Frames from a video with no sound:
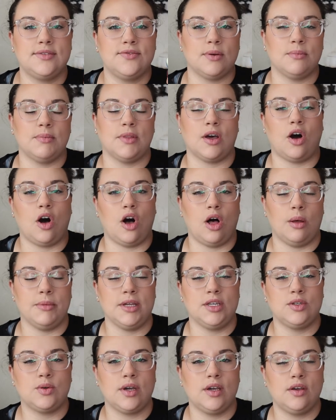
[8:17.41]
from the
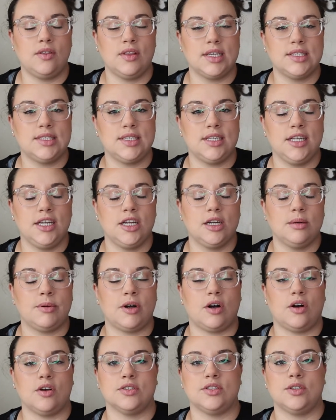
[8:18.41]
almond oil that's in here, but
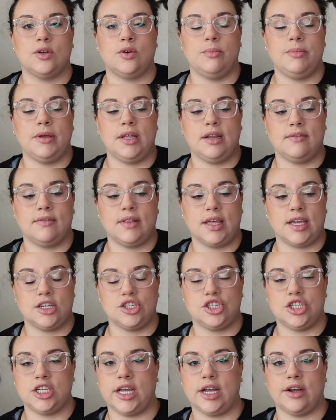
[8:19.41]
also a bit of like
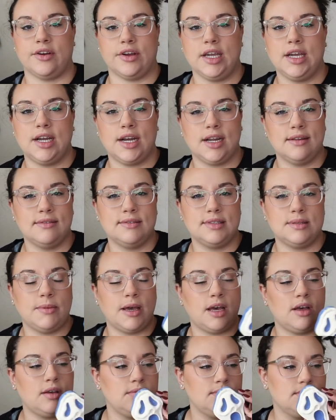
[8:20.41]
a cherry kind of
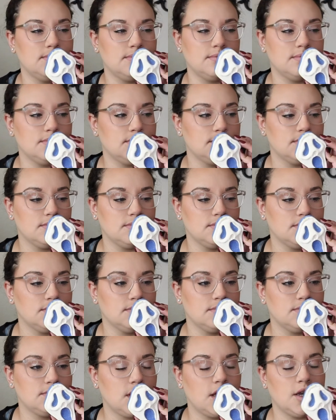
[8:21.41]
smell
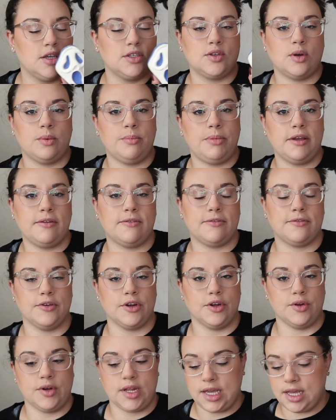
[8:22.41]
so a bit
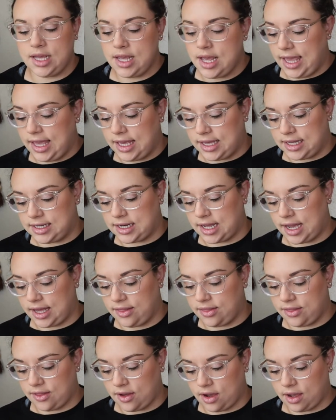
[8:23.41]
fruity. And I
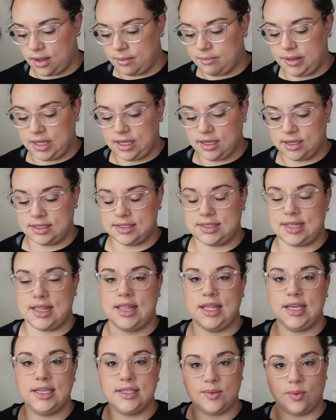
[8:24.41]
thought because
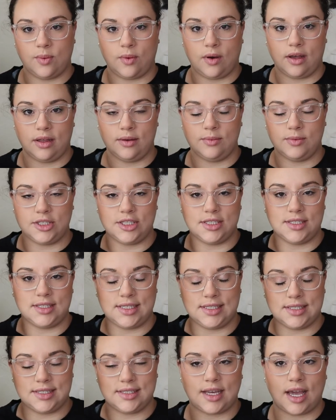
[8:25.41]
this one, which is
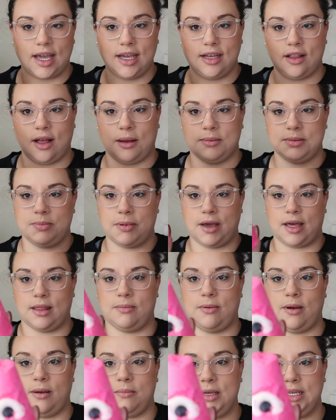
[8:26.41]
the Cyclops
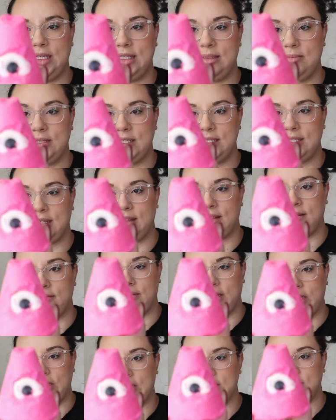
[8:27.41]
bath bomb, he's missing the
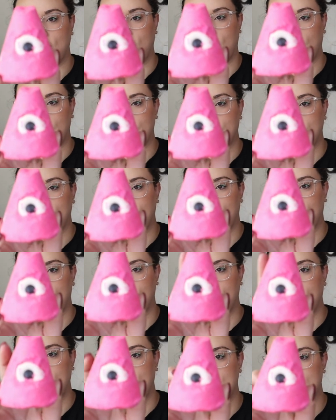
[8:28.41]
very top
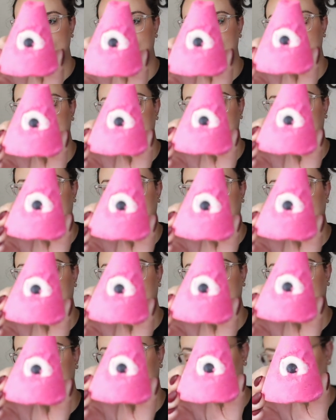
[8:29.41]
of his
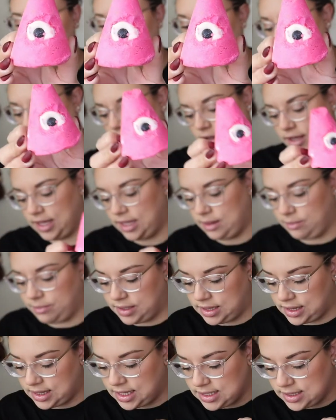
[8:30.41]
little noggin,
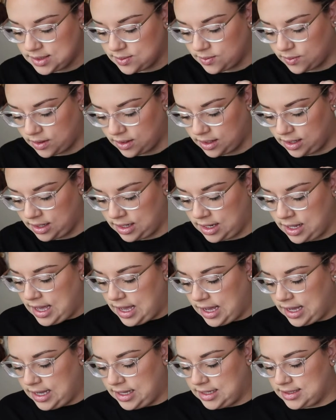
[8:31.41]
but this one
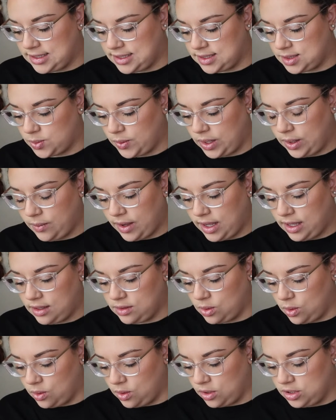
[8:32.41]
has sweet
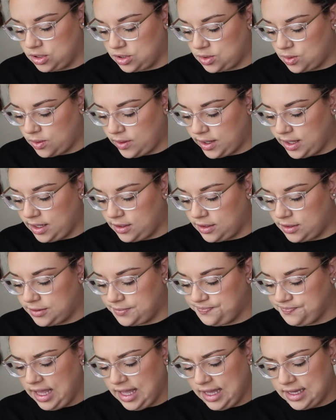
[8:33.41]
wild orange
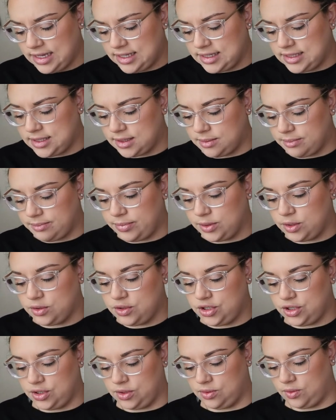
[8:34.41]
oil and
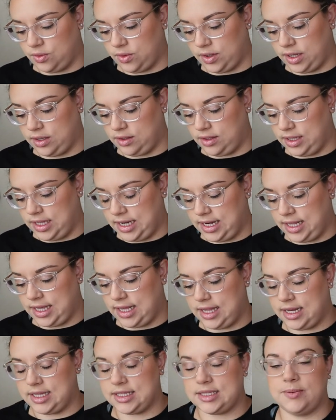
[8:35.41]
buchu oil in
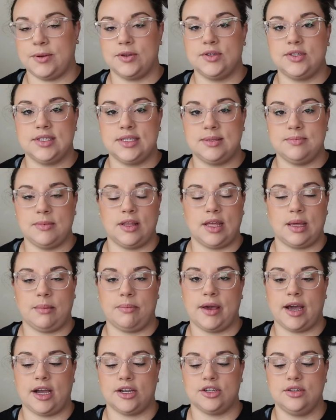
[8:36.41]
it, and it's supposed to smell
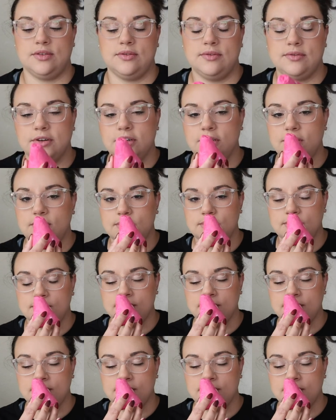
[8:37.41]
like passion fruit.